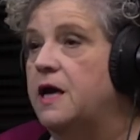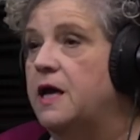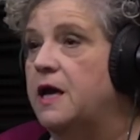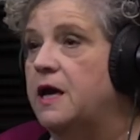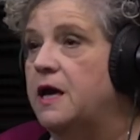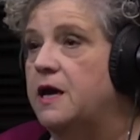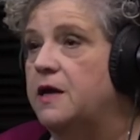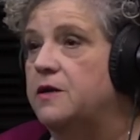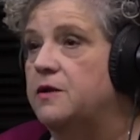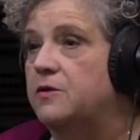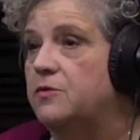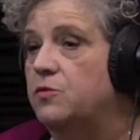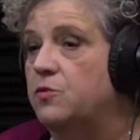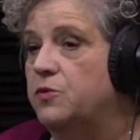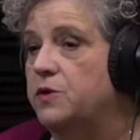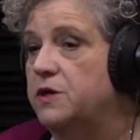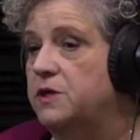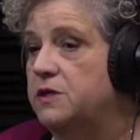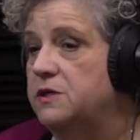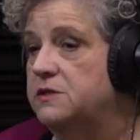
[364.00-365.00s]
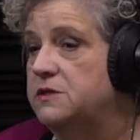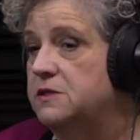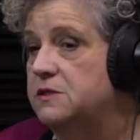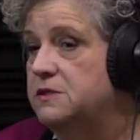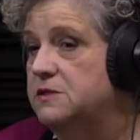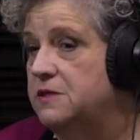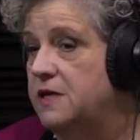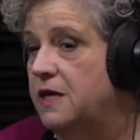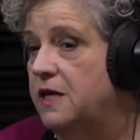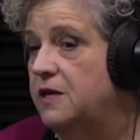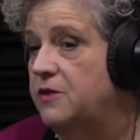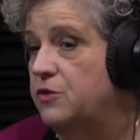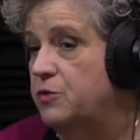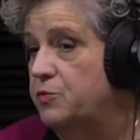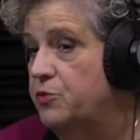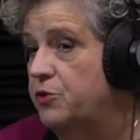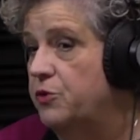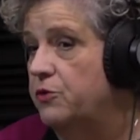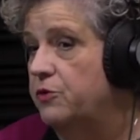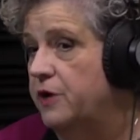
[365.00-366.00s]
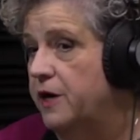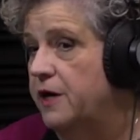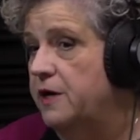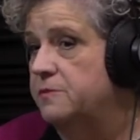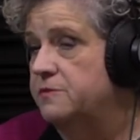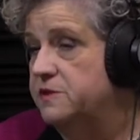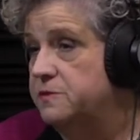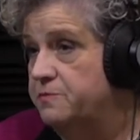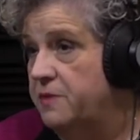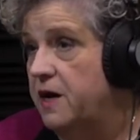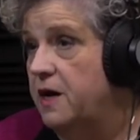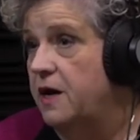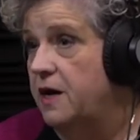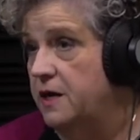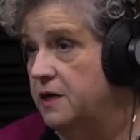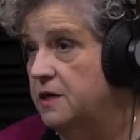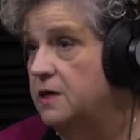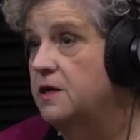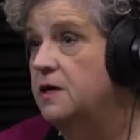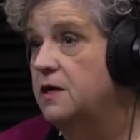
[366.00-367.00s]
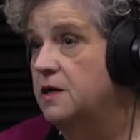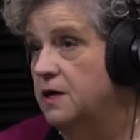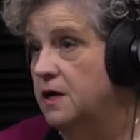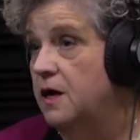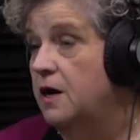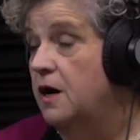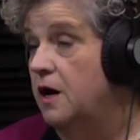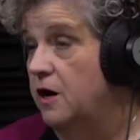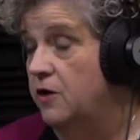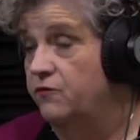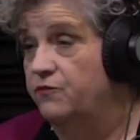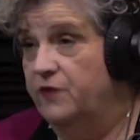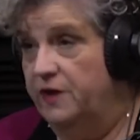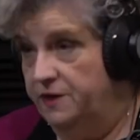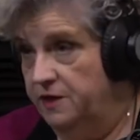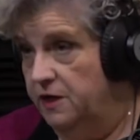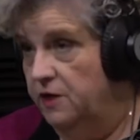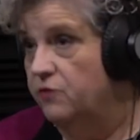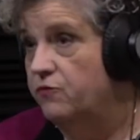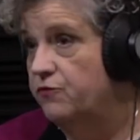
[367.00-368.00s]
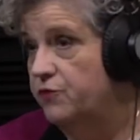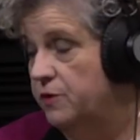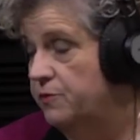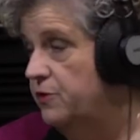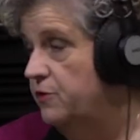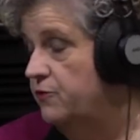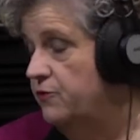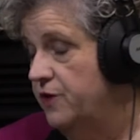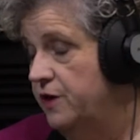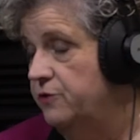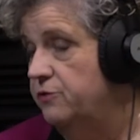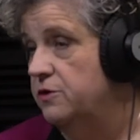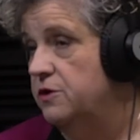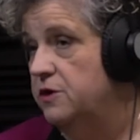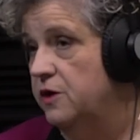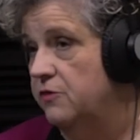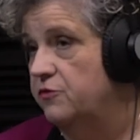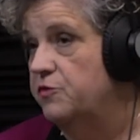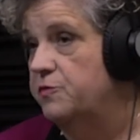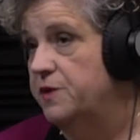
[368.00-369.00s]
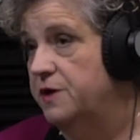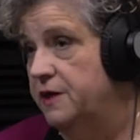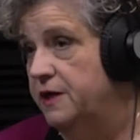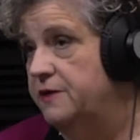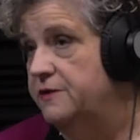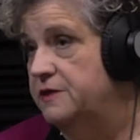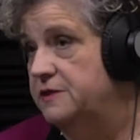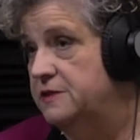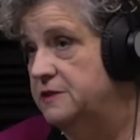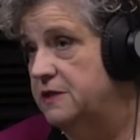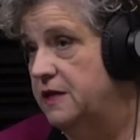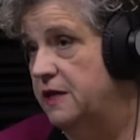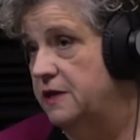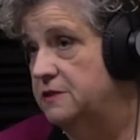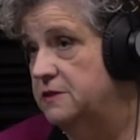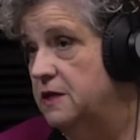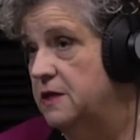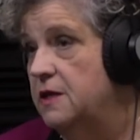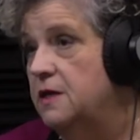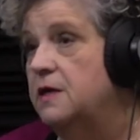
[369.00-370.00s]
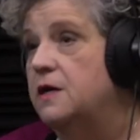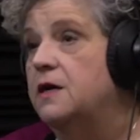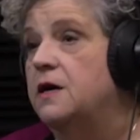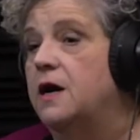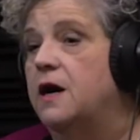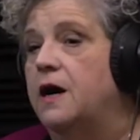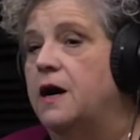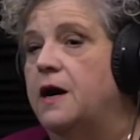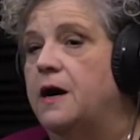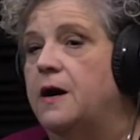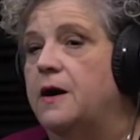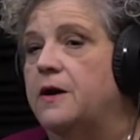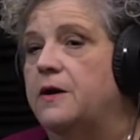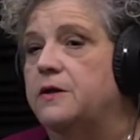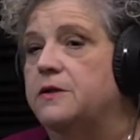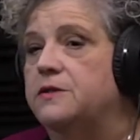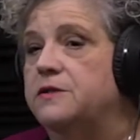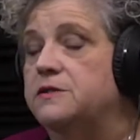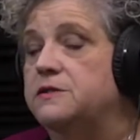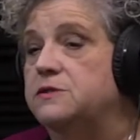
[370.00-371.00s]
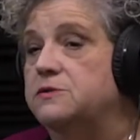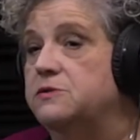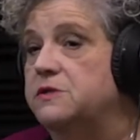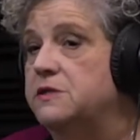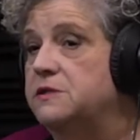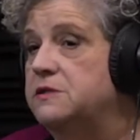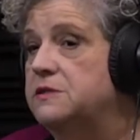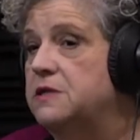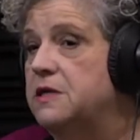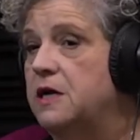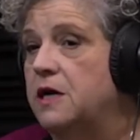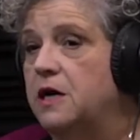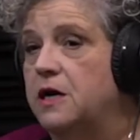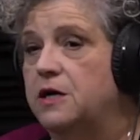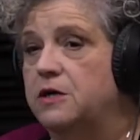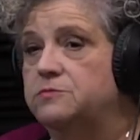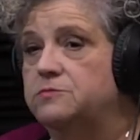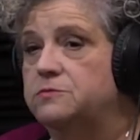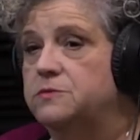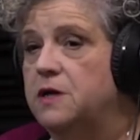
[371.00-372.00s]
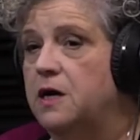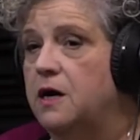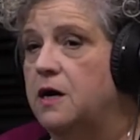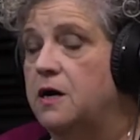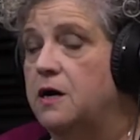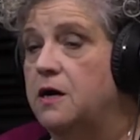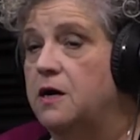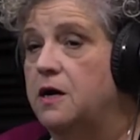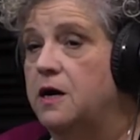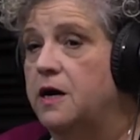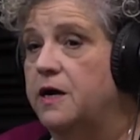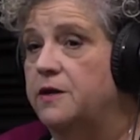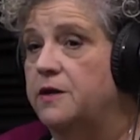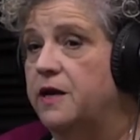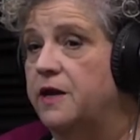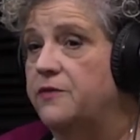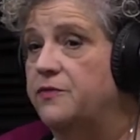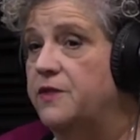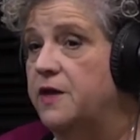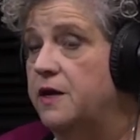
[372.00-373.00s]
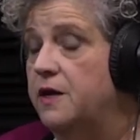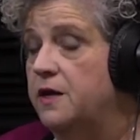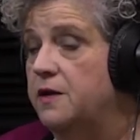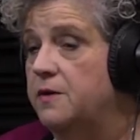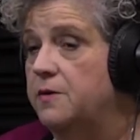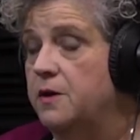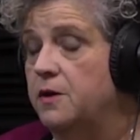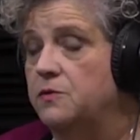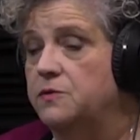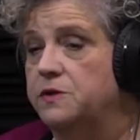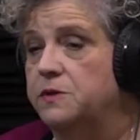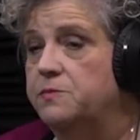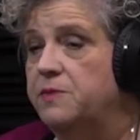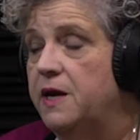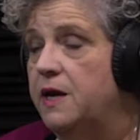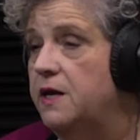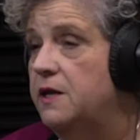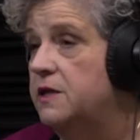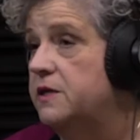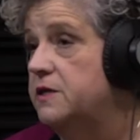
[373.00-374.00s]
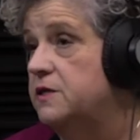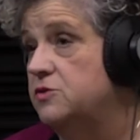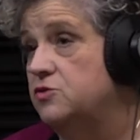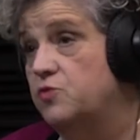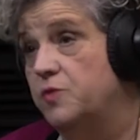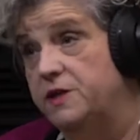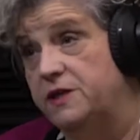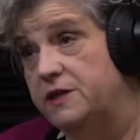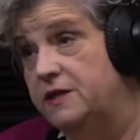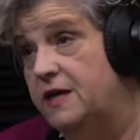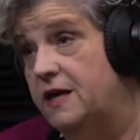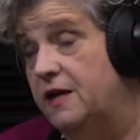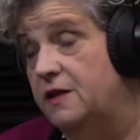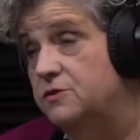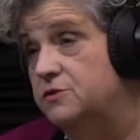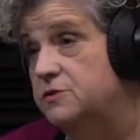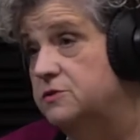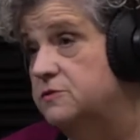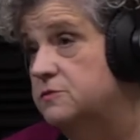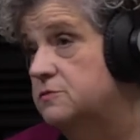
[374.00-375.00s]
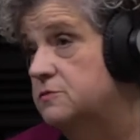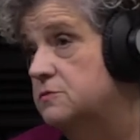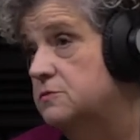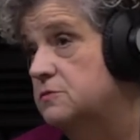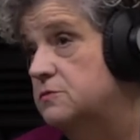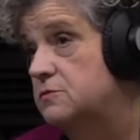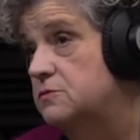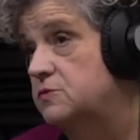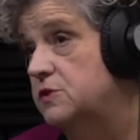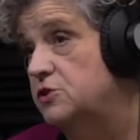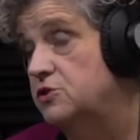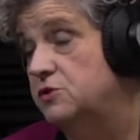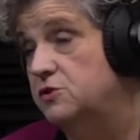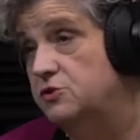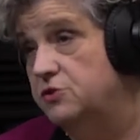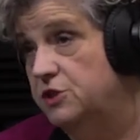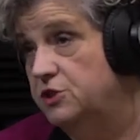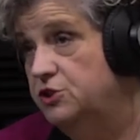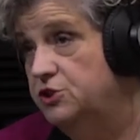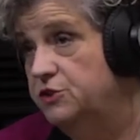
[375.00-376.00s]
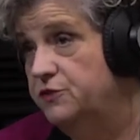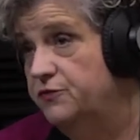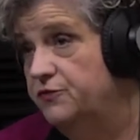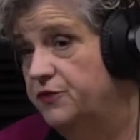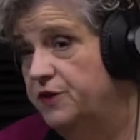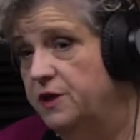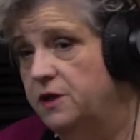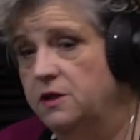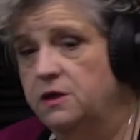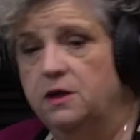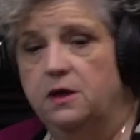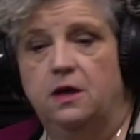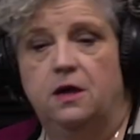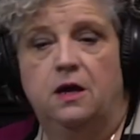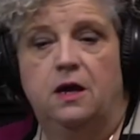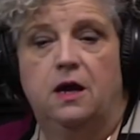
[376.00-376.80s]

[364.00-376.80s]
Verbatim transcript: and we sustain the programs by uh, funding from the federal government and the state. Uh, the students come uh, and, and they only pay like a $20 registration fee,